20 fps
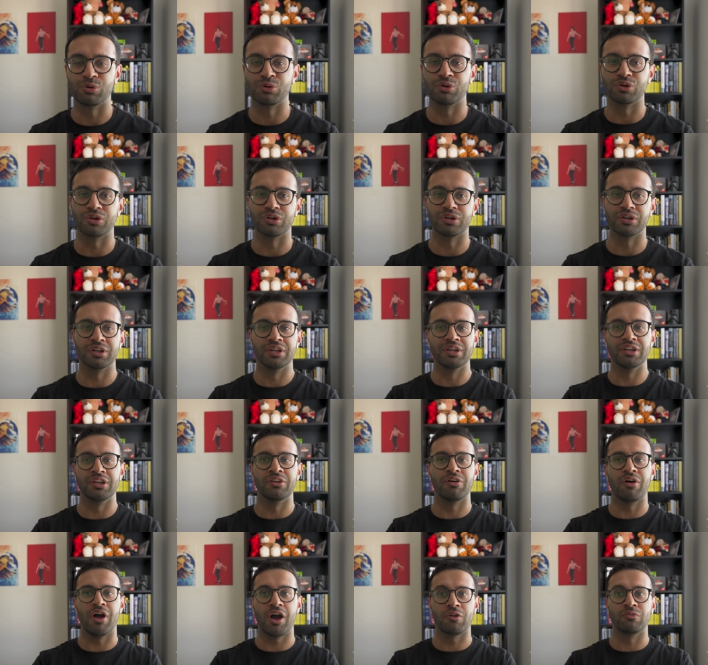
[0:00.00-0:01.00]
or
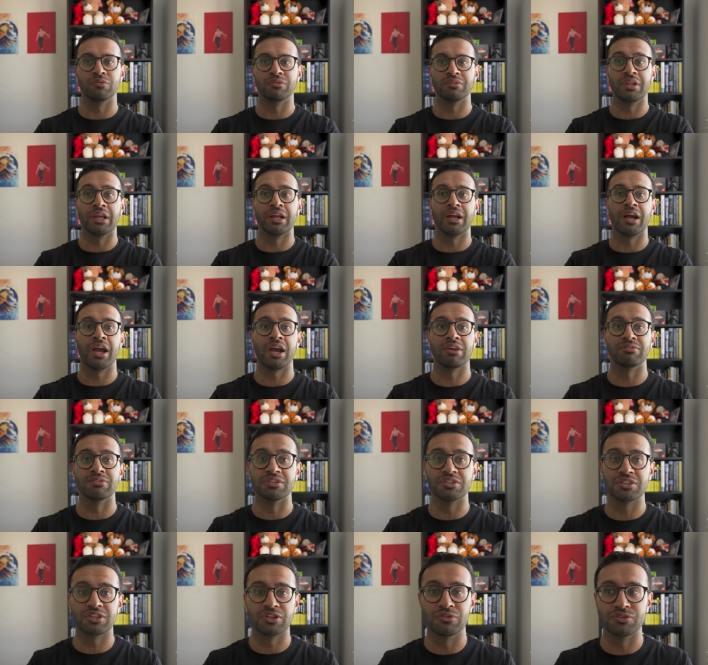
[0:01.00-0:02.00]
you know, I don't think I have
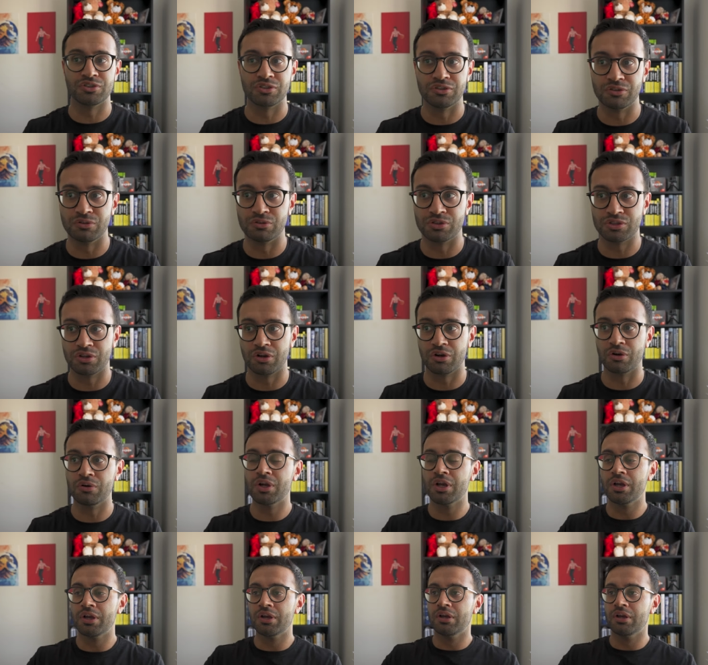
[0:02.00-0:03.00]
the skills to do so.